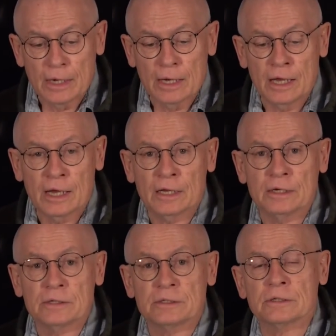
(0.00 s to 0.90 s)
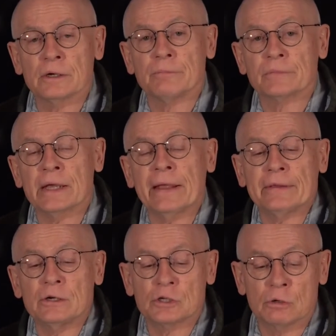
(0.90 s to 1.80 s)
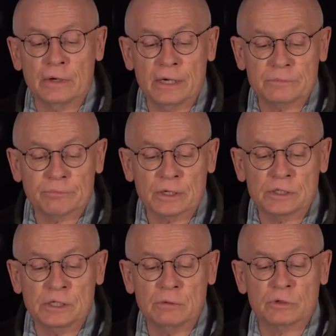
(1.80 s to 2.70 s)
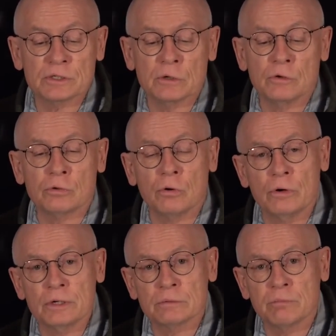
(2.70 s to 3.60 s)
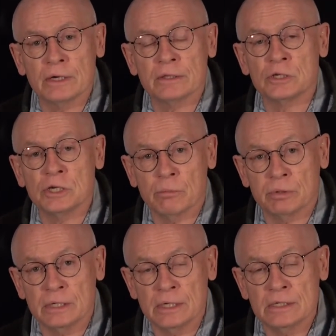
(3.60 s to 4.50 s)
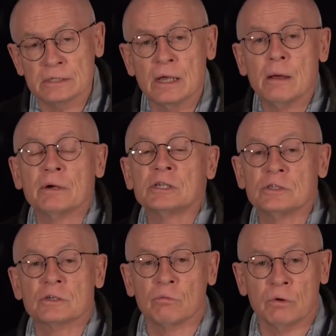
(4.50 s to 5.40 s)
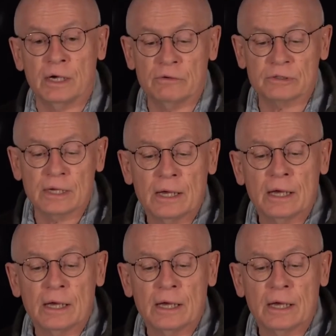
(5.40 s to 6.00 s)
And Katherine Jowett, she was interned by the Japanese, but she survived.